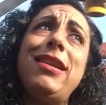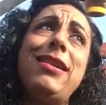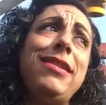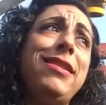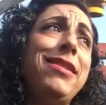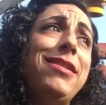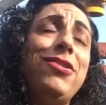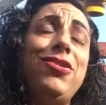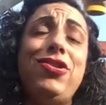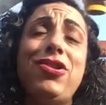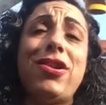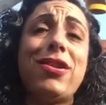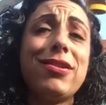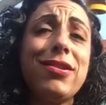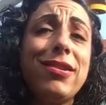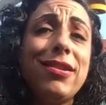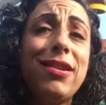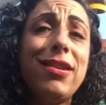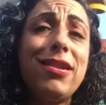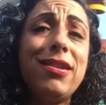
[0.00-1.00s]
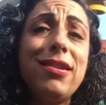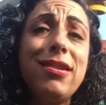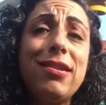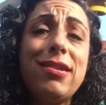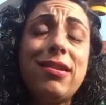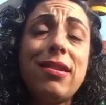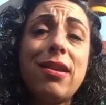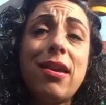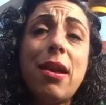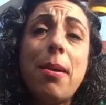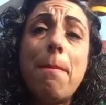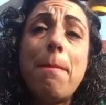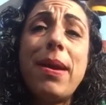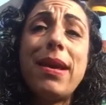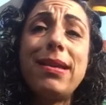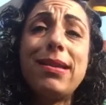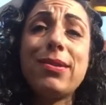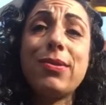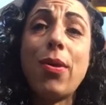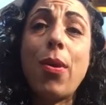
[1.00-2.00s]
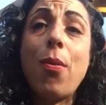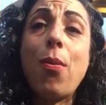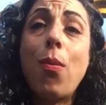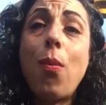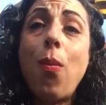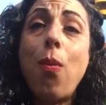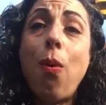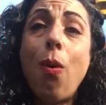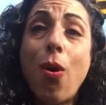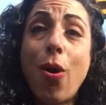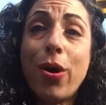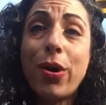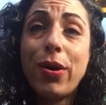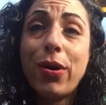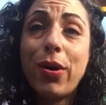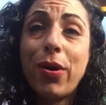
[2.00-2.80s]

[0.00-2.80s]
and injustice based on what?